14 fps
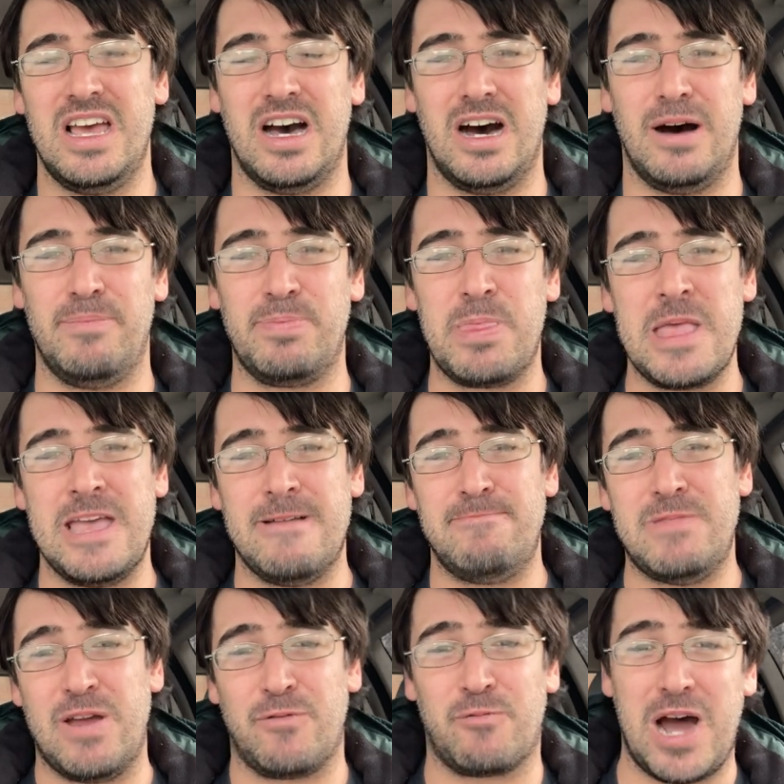
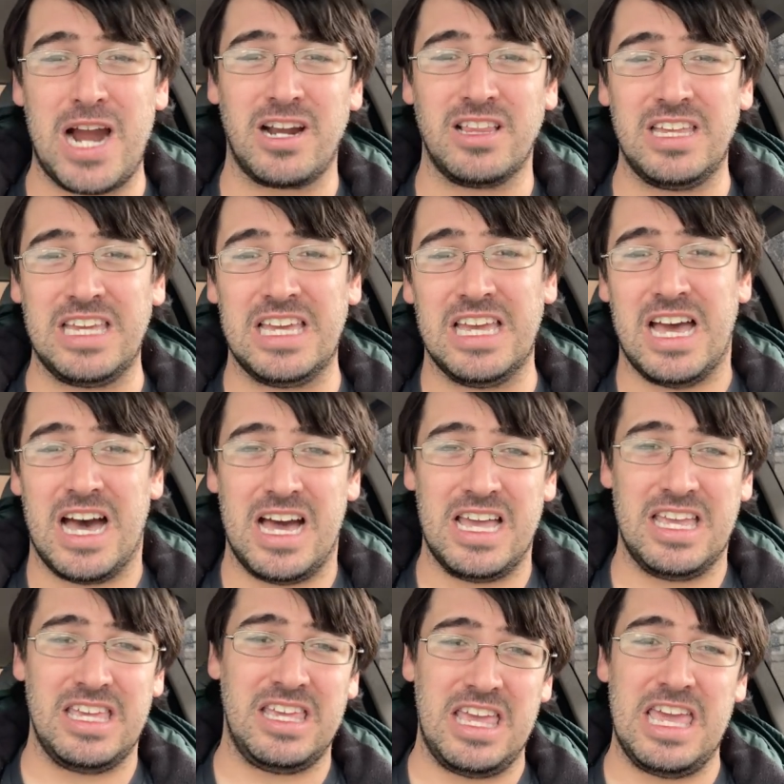And finally,
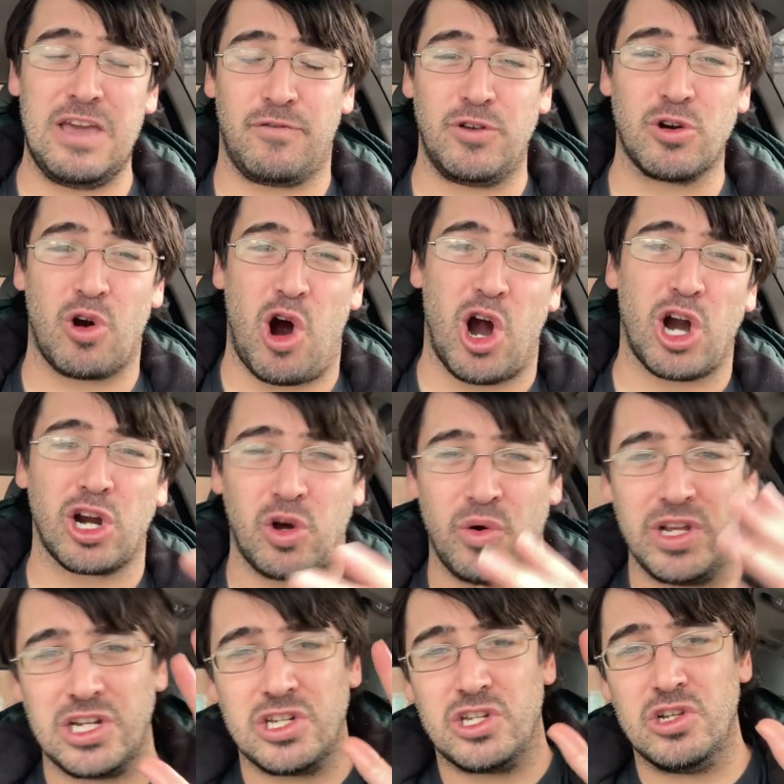if you are
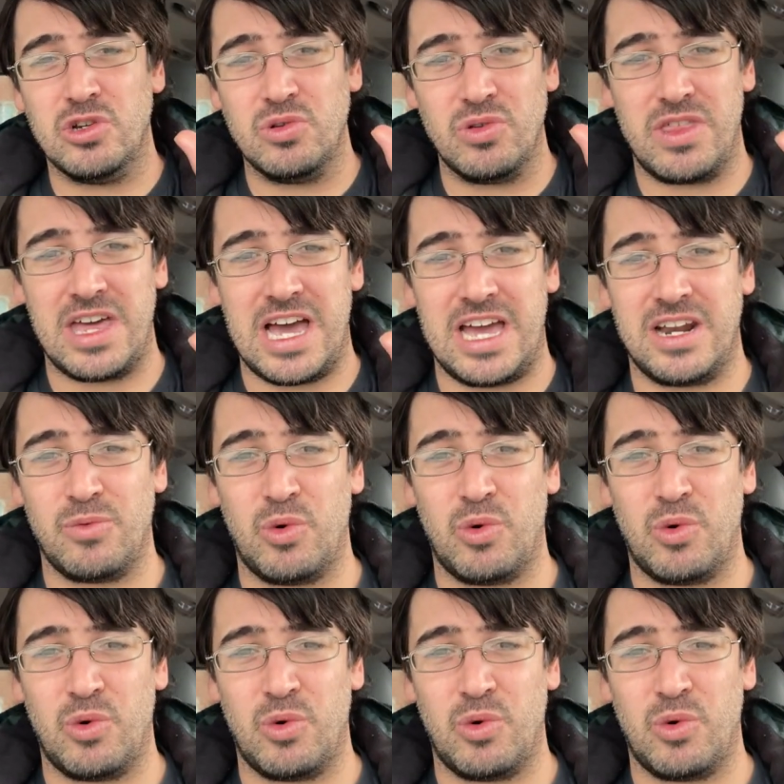going to do that,